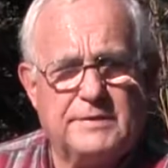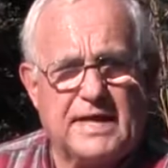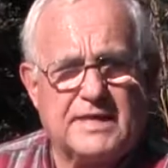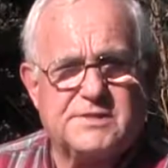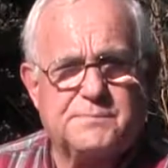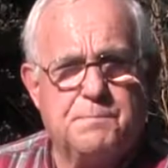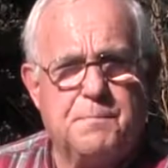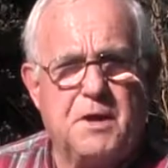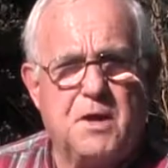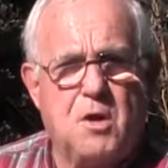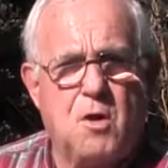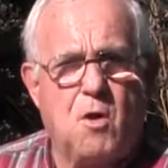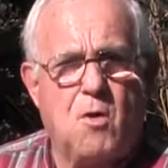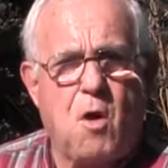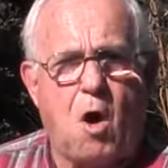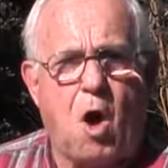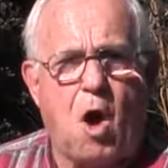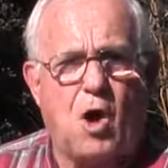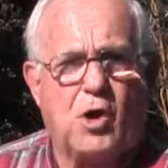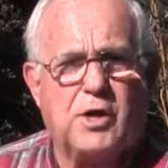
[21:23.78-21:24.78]
That's
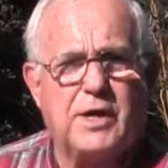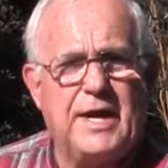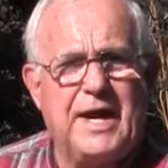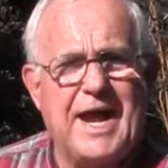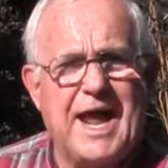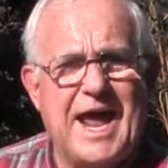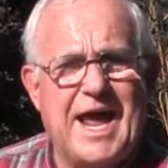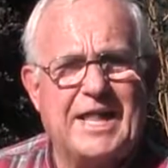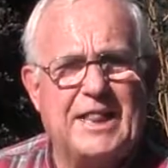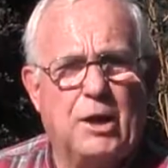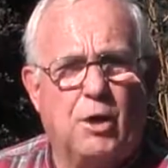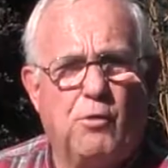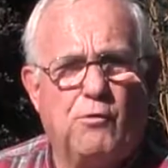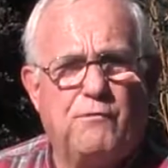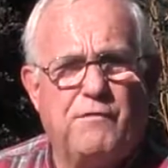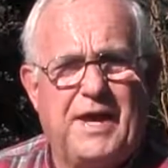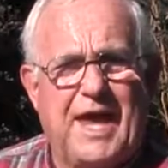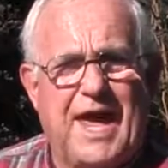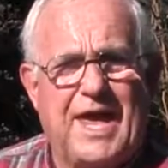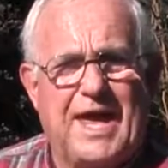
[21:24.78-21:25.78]

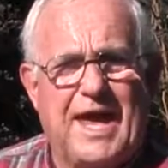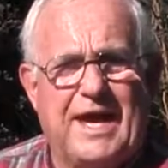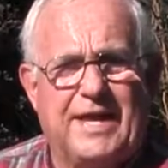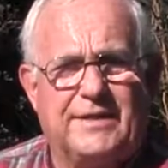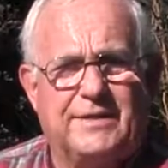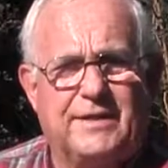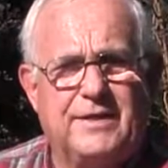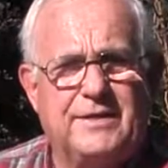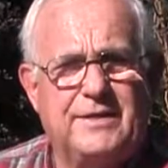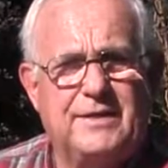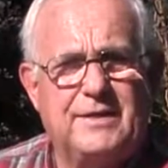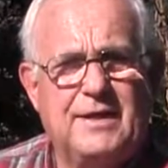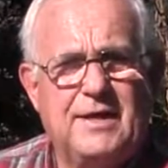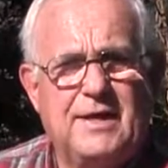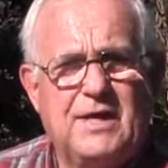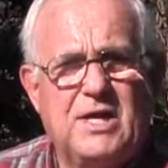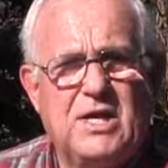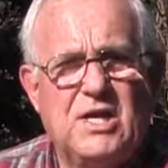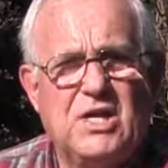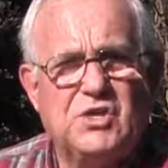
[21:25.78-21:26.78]
BORLOVAN
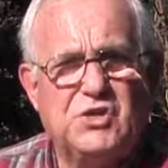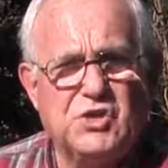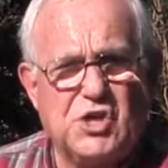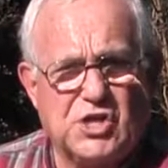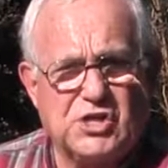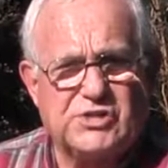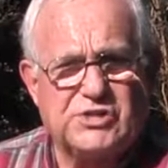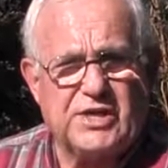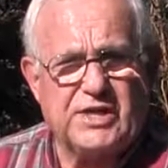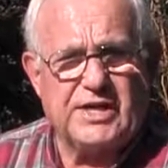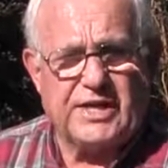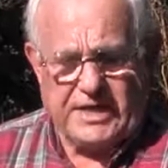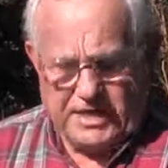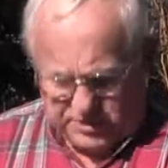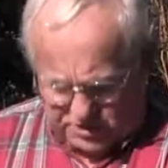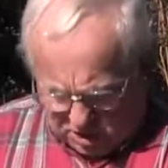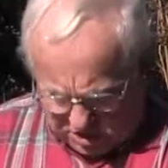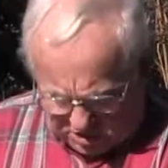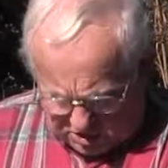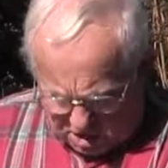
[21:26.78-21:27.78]

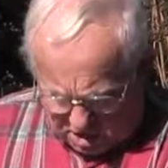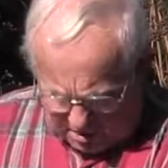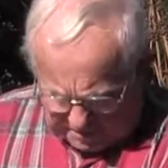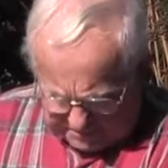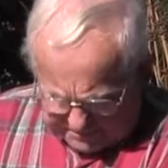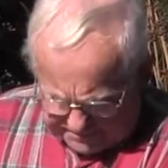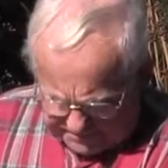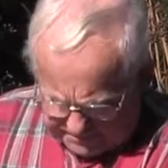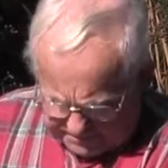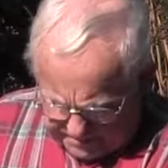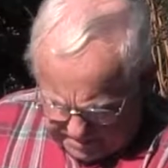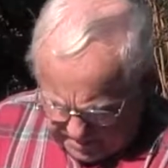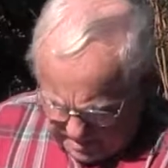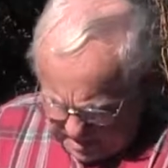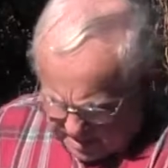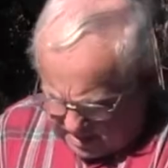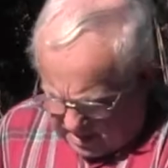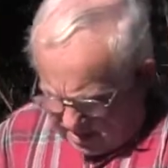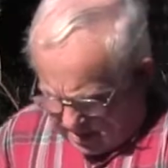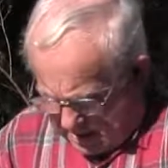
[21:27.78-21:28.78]
nursery.com.
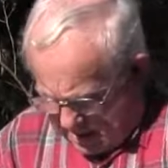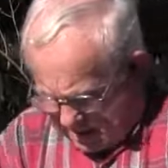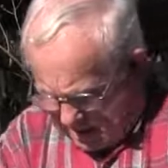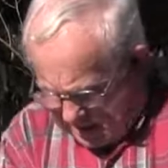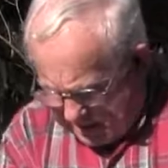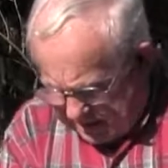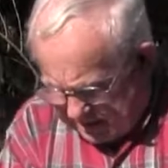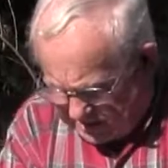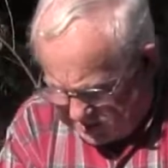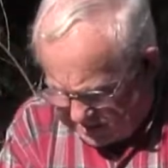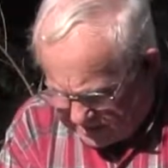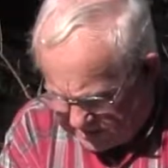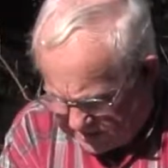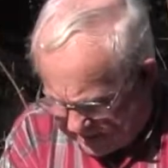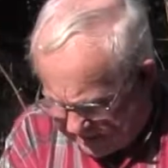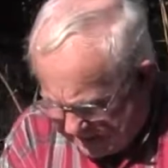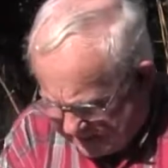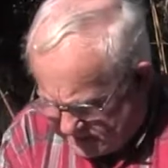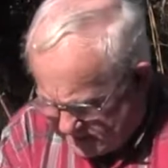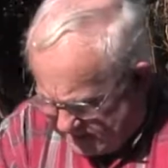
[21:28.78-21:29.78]
Let's just
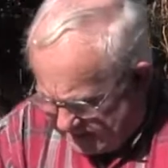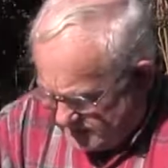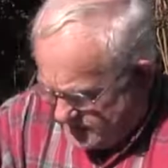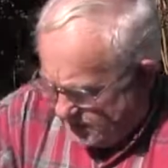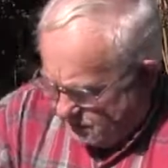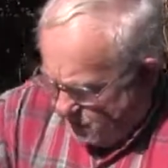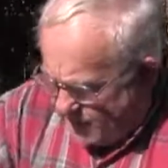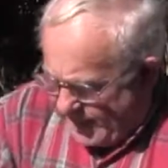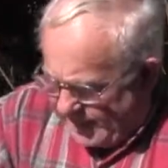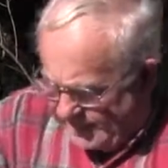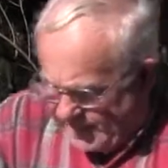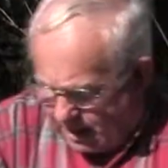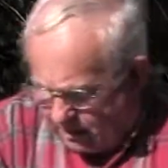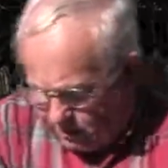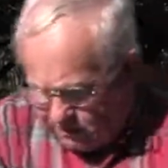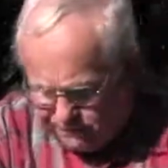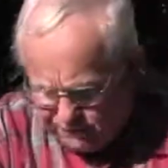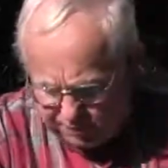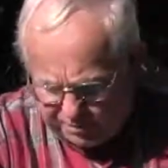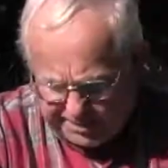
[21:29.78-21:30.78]
get the seeds away now
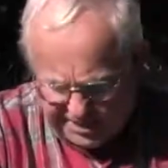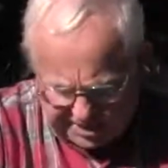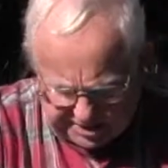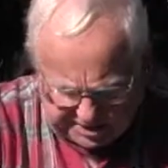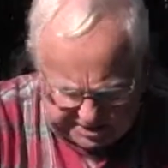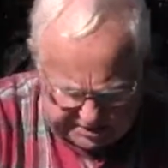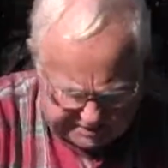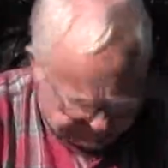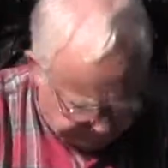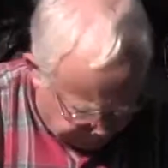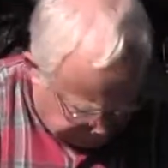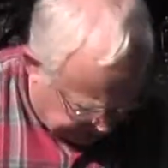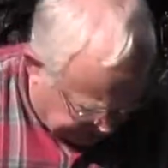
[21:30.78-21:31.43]
from here for